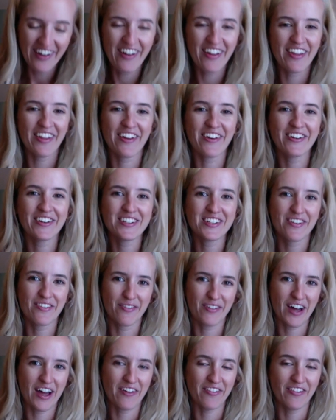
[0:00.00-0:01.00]
learn
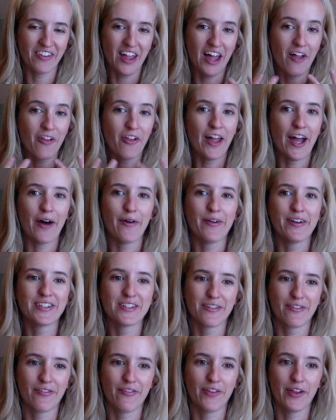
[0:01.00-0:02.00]
to allow it
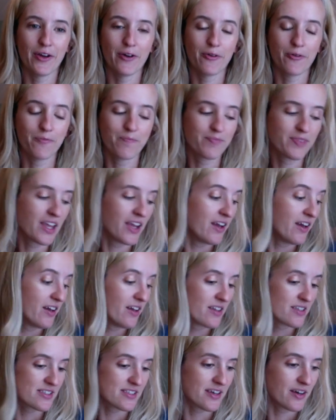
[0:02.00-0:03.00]
to flow.
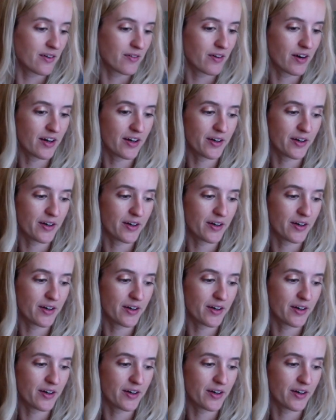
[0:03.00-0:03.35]
So